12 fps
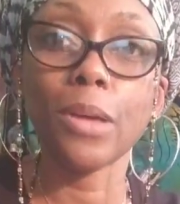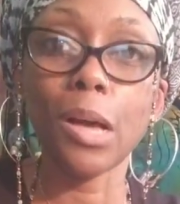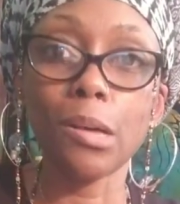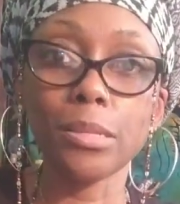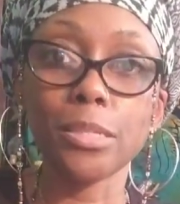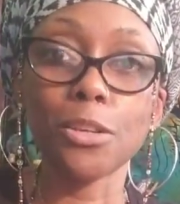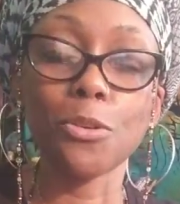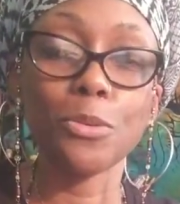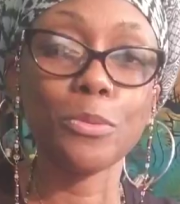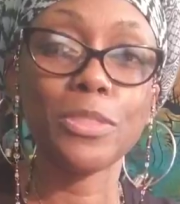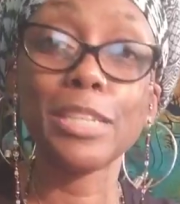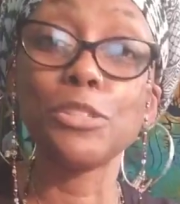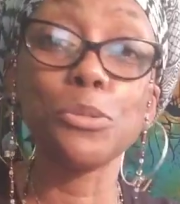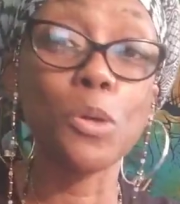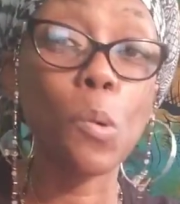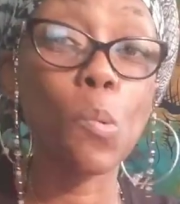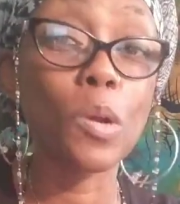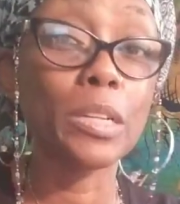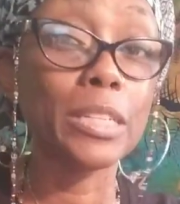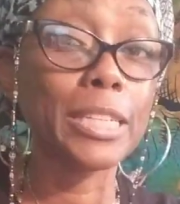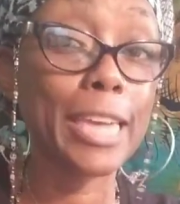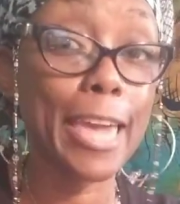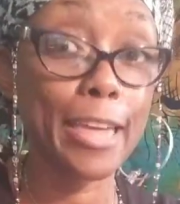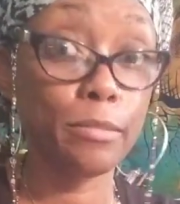Also, things you don't want to look at,